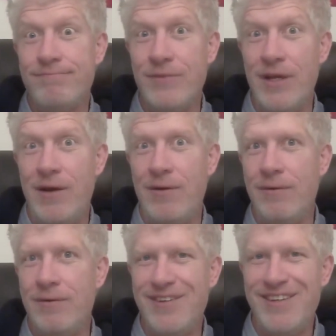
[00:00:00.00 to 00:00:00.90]

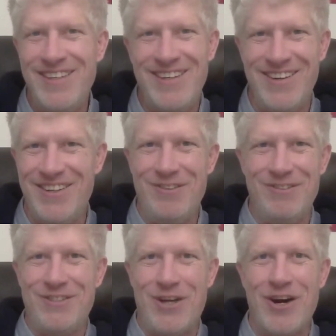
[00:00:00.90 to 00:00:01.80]
No,
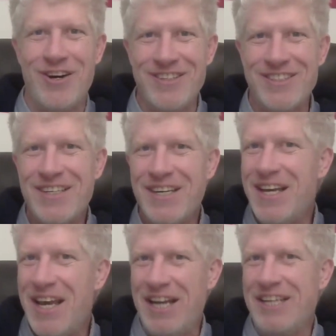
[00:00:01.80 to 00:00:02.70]
you just aren't,
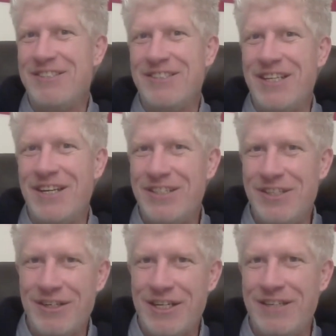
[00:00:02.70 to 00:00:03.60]
unless you're selling it
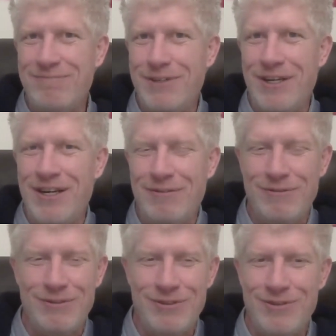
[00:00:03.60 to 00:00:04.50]
to
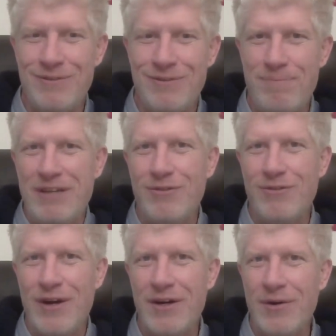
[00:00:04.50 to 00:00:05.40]
your, best
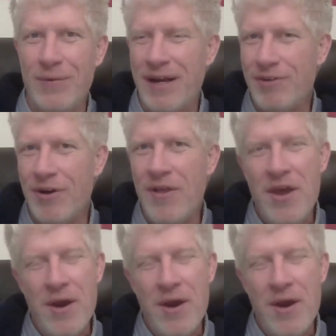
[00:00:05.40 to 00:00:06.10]
friend or whatever.